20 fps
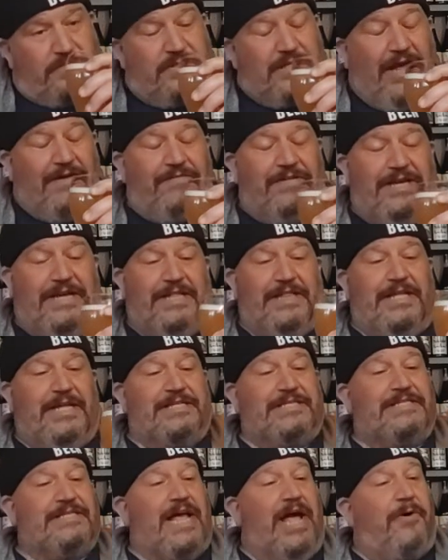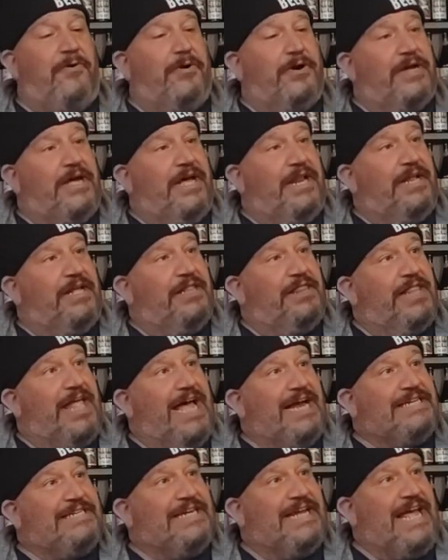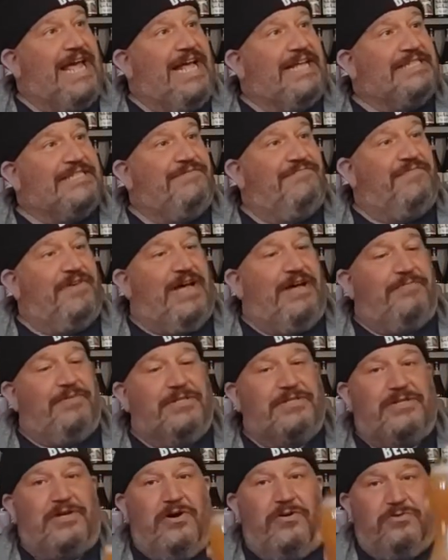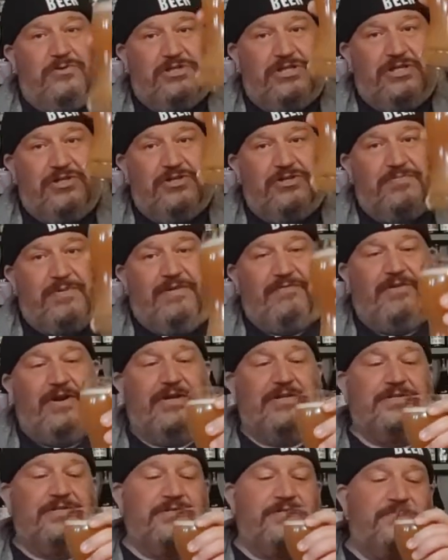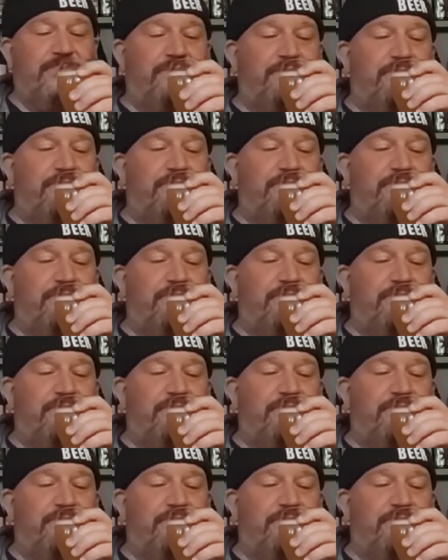Definitely getting that sour kind of lactic acid vibe. Let's go. Cheers, my friends.